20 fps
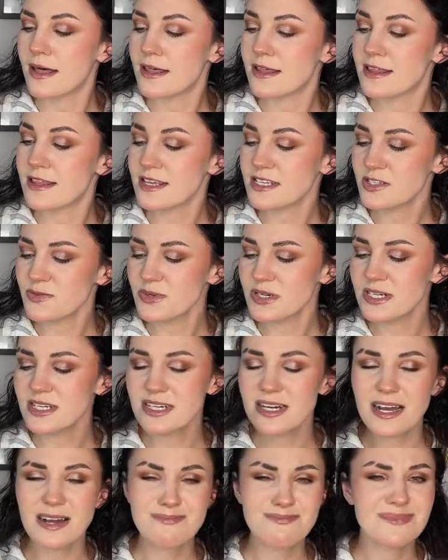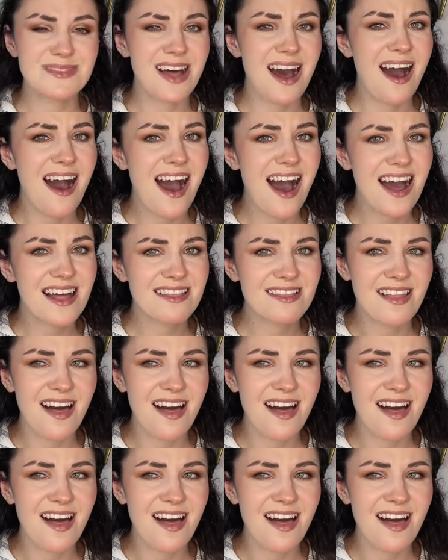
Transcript: This one I'm not